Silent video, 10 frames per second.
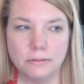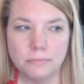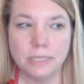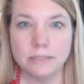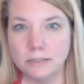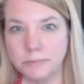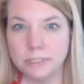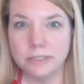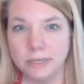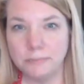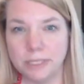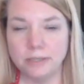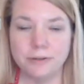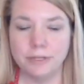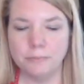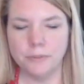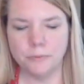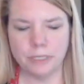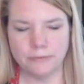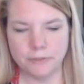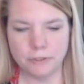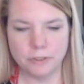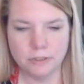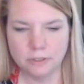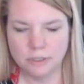message me and tell me your number, whatever.